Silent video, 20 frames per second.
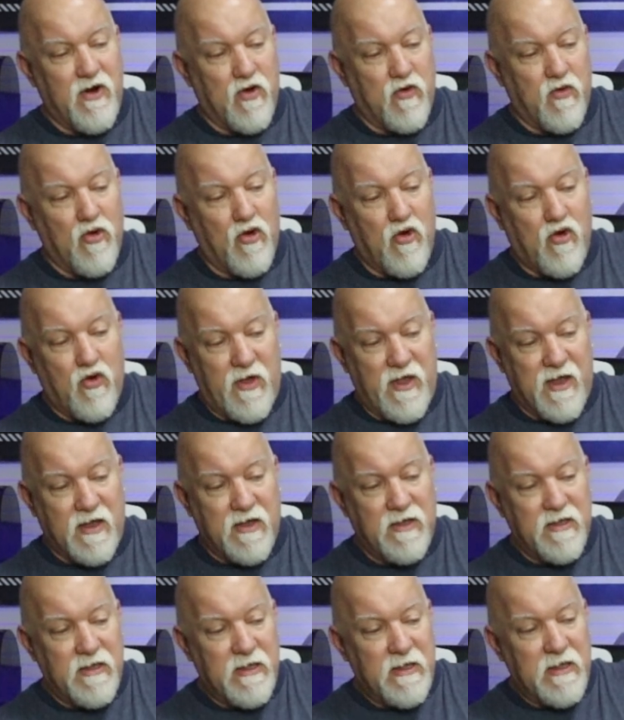here real
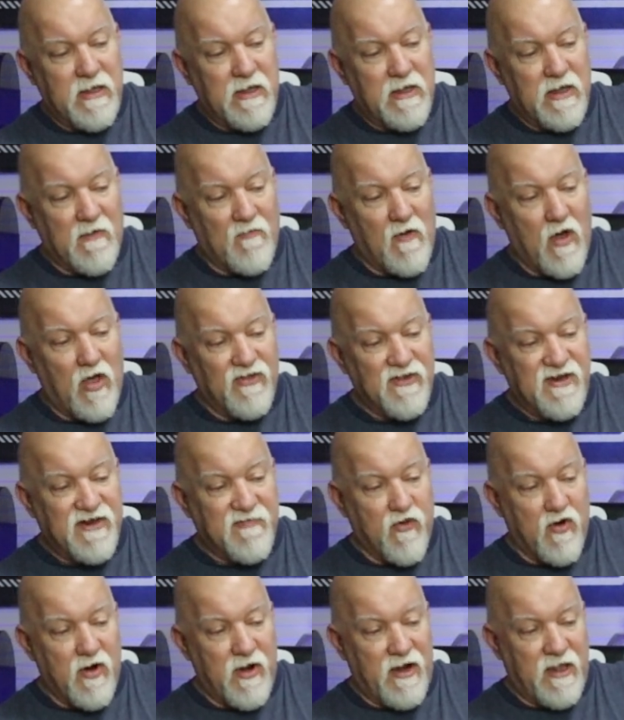quick of all these
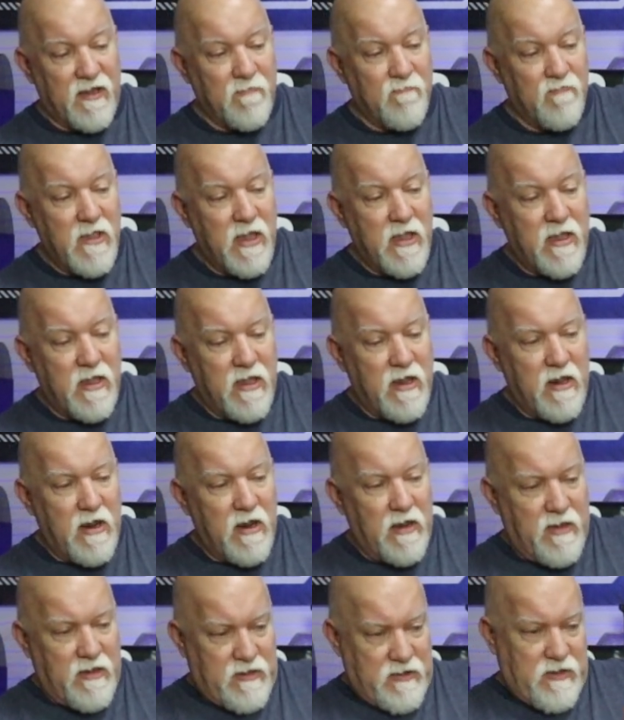printing.
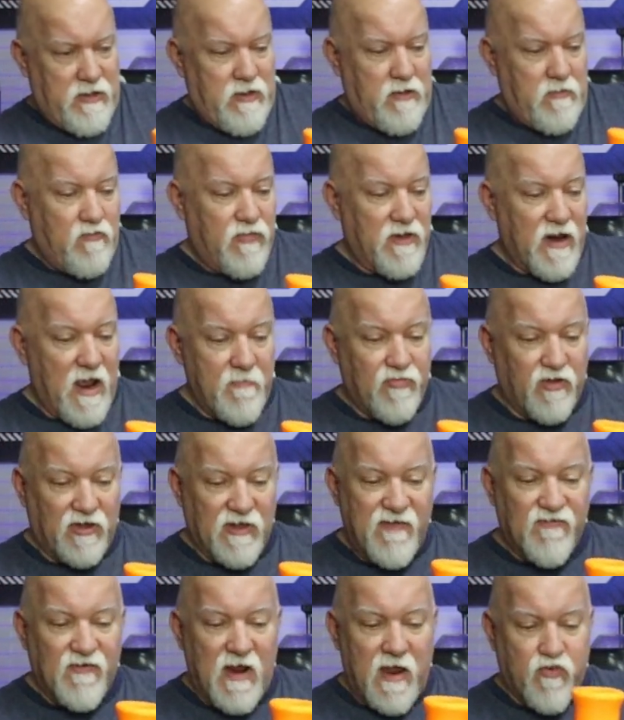But I
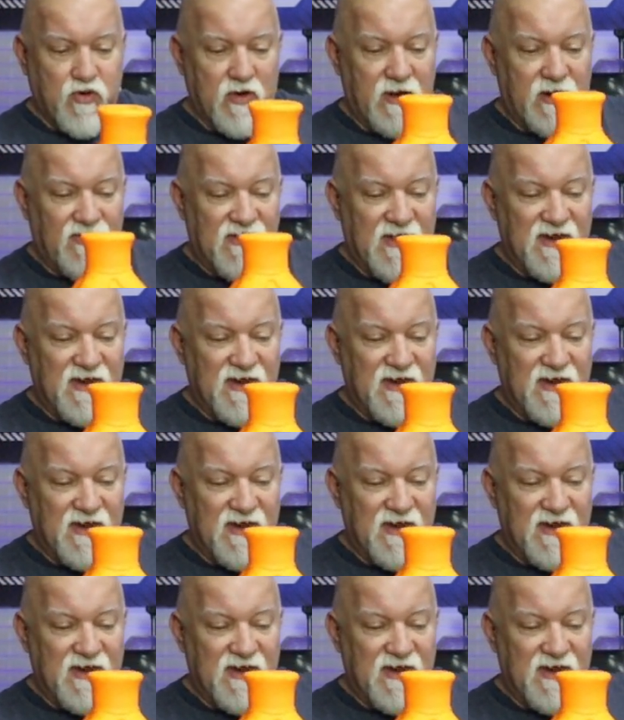believe when I printed